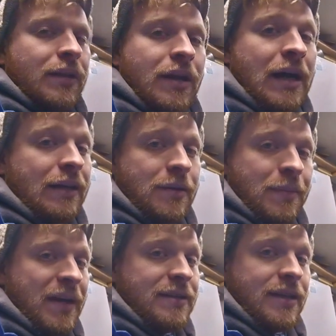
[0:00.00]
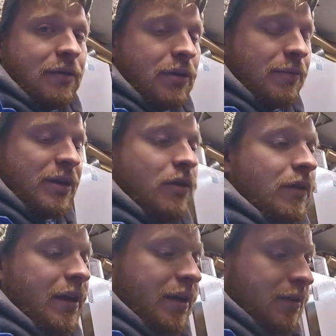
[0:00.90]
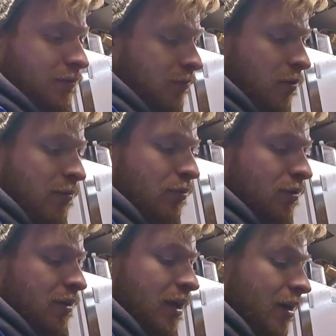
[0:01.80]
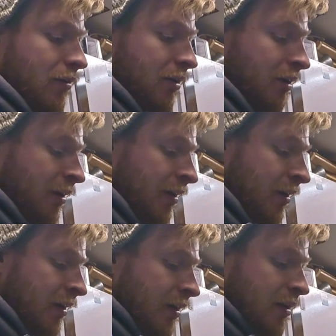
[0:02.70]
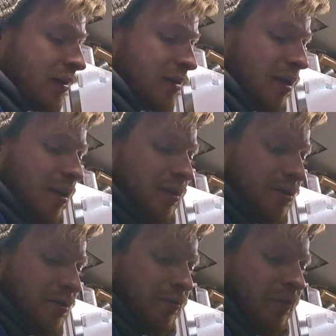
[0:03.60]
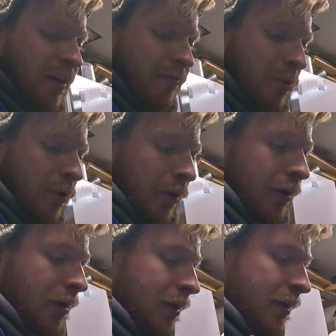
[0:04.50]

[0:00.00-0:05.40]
Not the pace that I want to be going at, is 1 bolt an hour, because I think there's still 5 more.